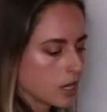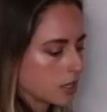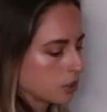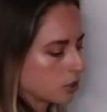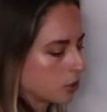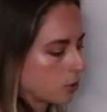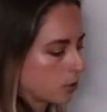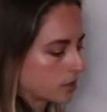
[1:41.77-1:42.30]

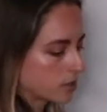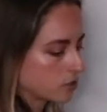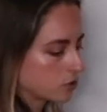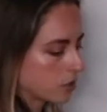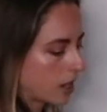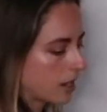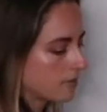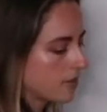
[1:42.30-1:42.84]
you're going to
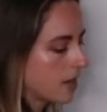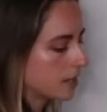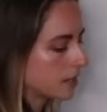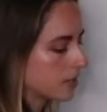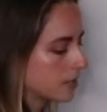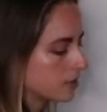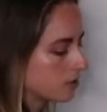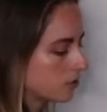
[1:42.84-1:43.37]
drive that
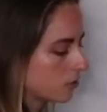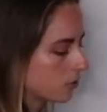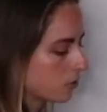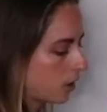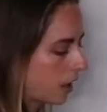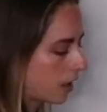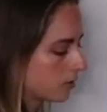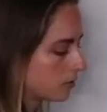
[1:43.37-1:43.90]
knee into the
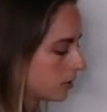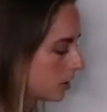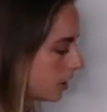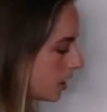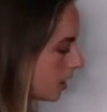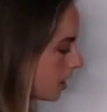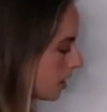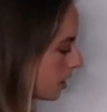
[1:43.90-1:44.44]
ground,
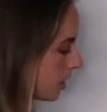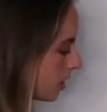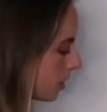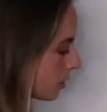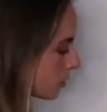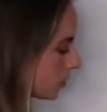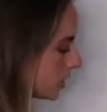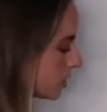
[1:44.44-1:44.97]

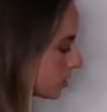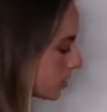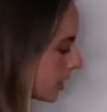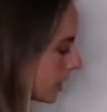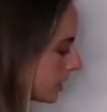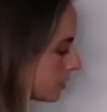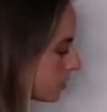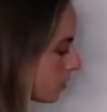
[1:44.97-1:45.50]
reach your
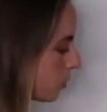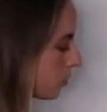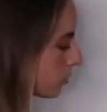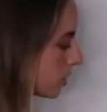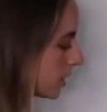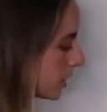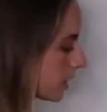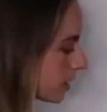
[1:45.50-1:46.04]
hands over
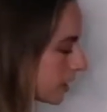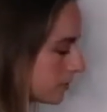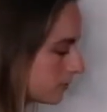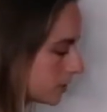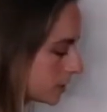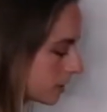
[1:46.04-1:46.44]
here if it's